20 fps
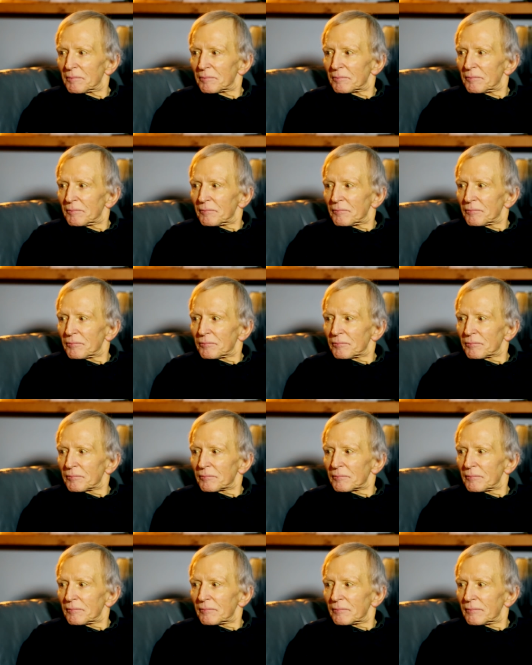Like a
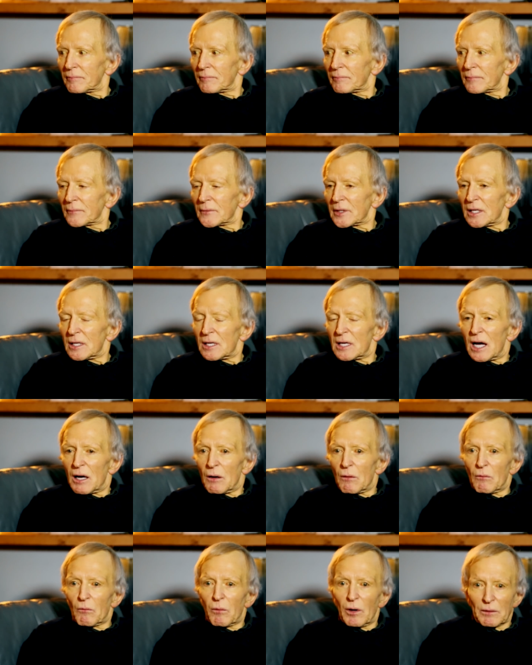screening
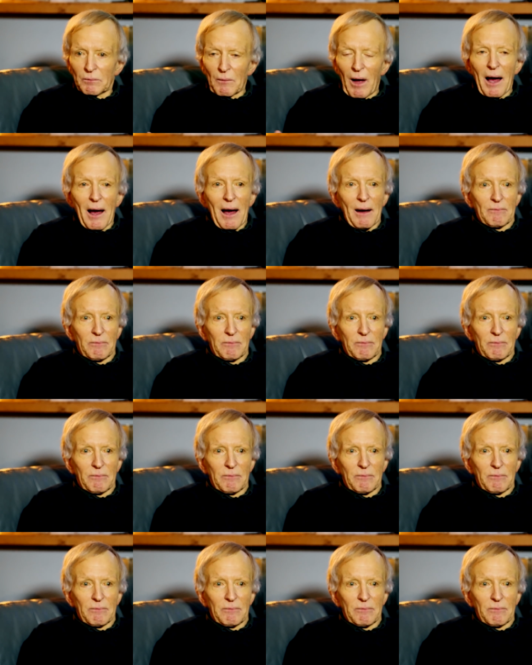process, maybe?